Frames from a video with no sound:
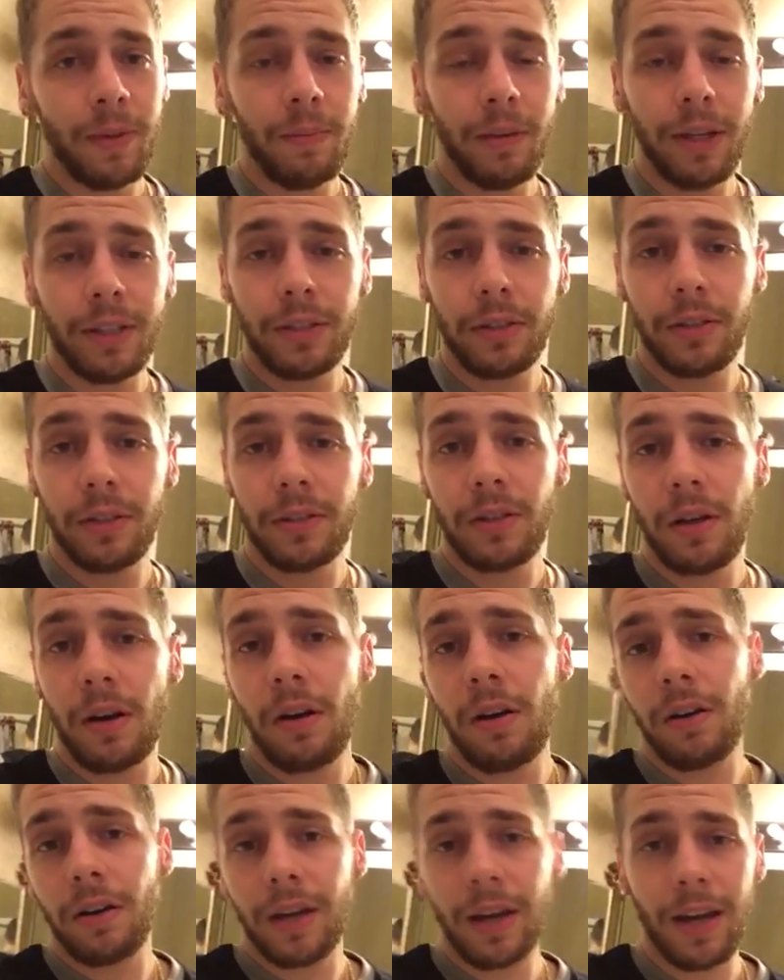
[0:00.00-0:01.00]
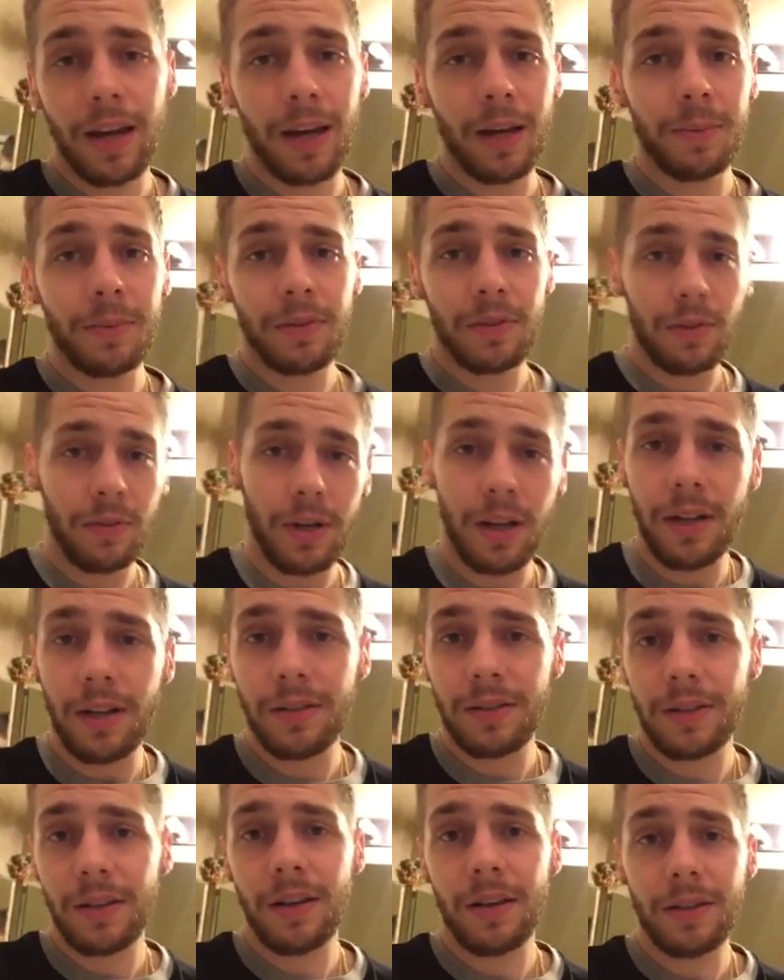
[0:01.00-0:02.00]
Make sure it's all caps, so
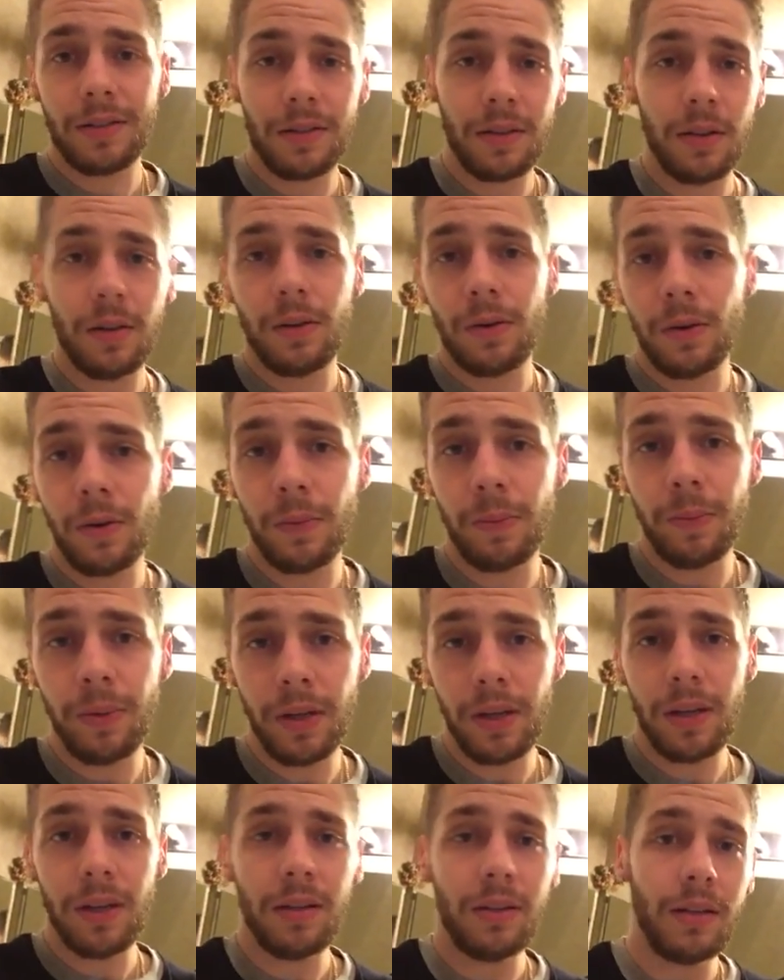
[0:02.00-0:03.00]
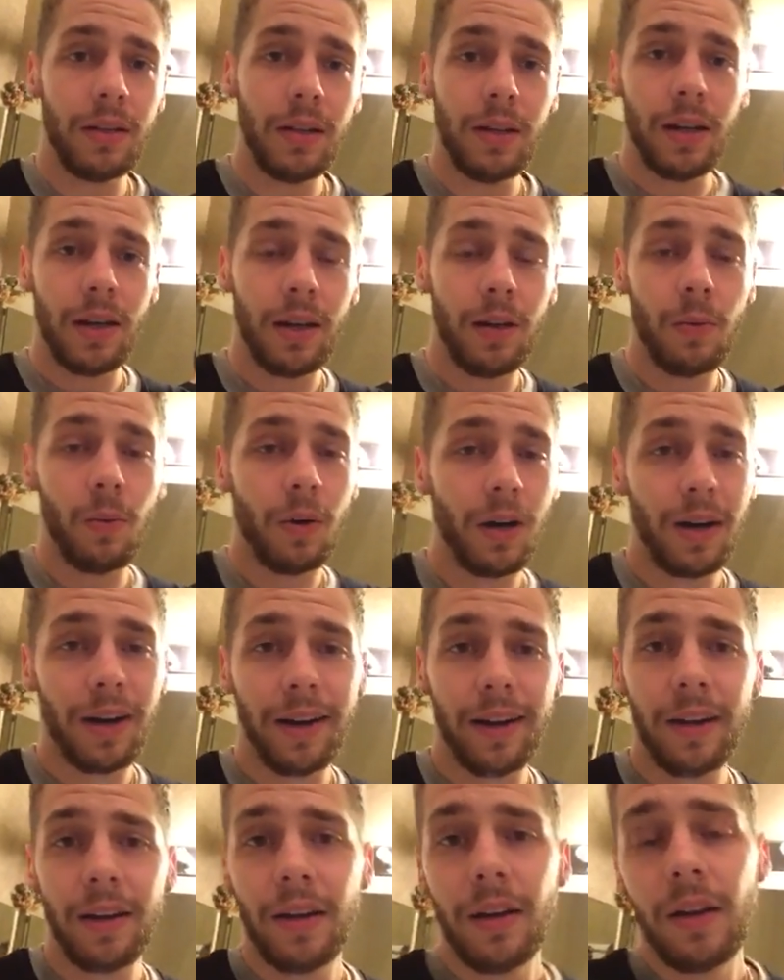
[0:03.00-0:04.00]
S S O B D A
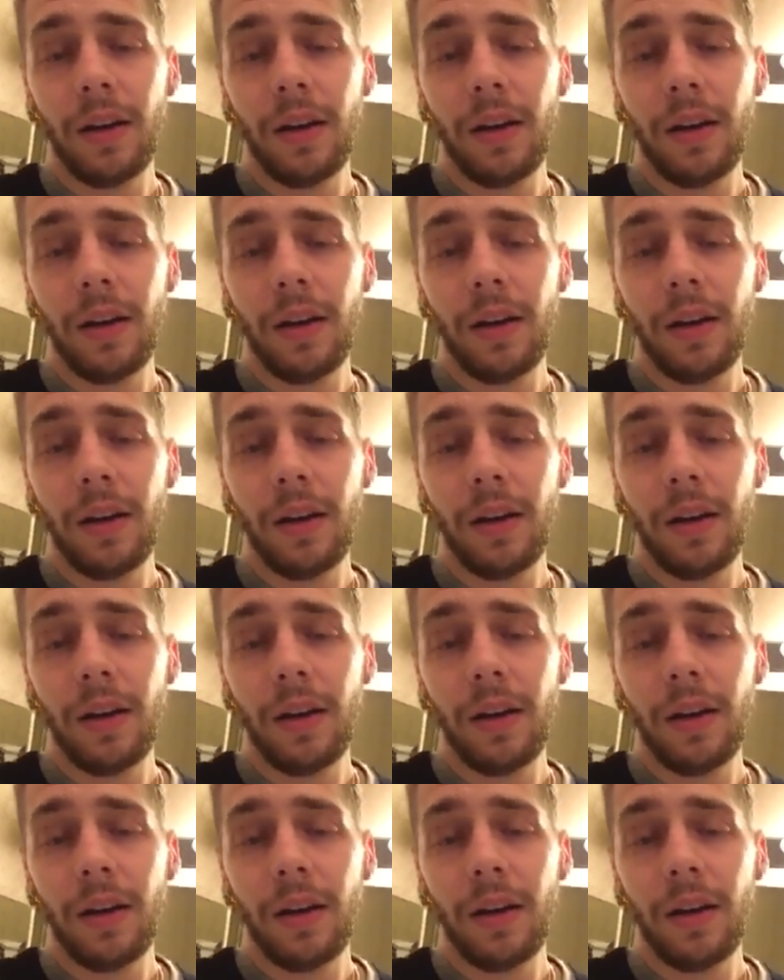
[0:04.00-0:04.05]
Y.